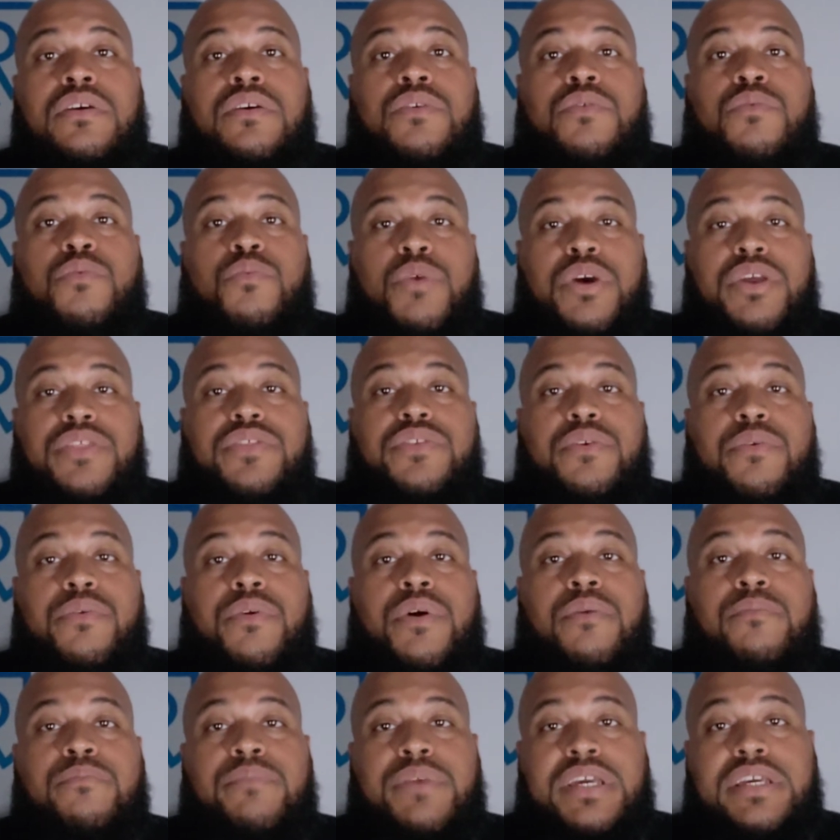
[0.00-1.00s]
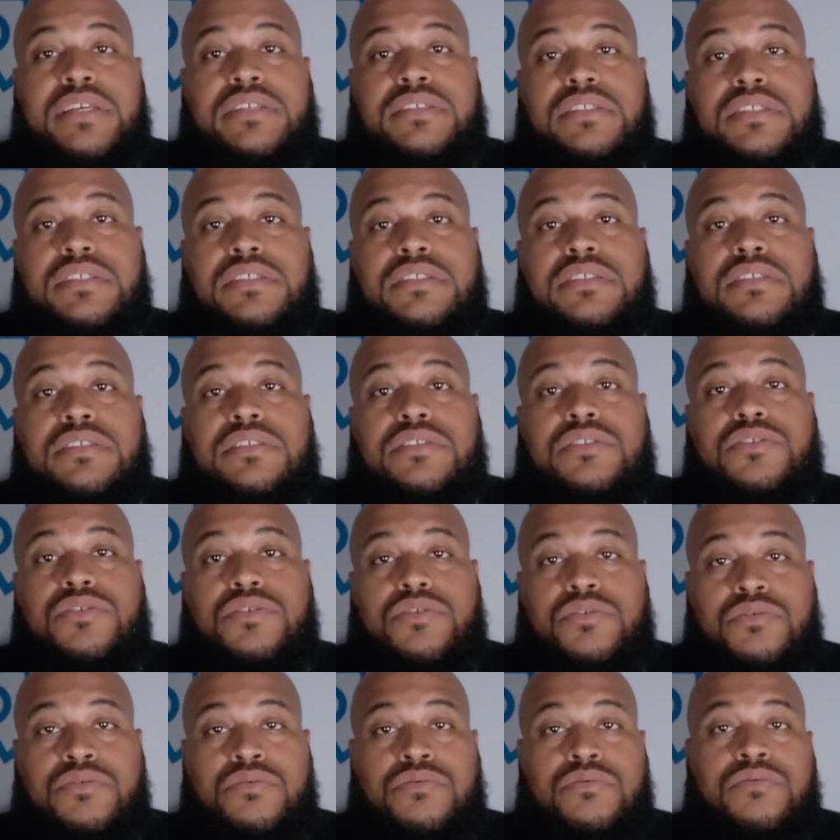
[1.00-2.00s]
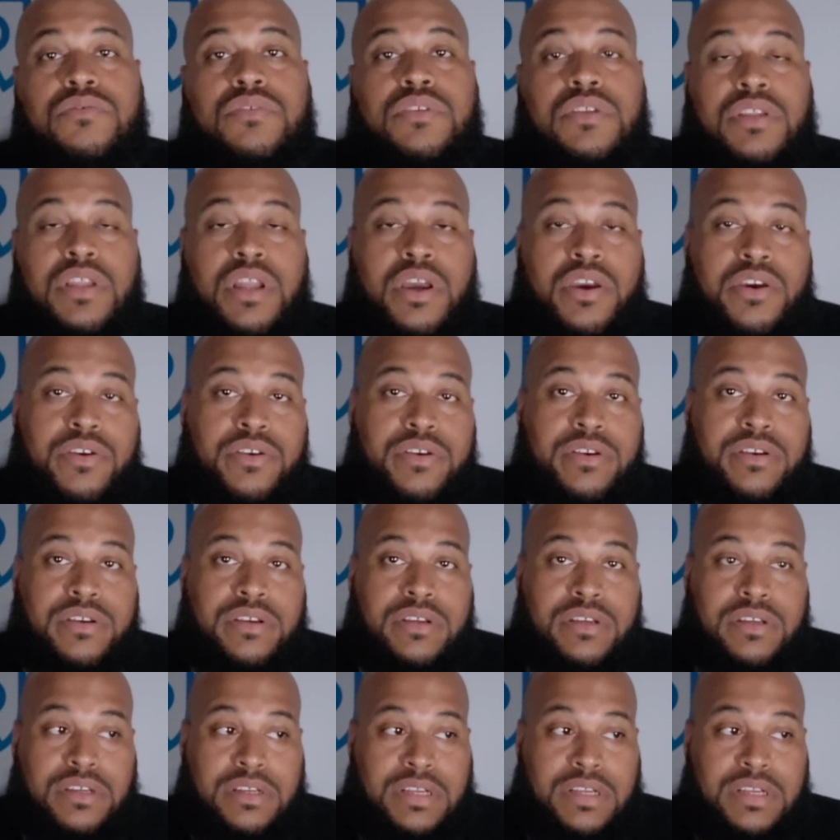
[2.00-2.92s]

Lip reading: with your own business to learn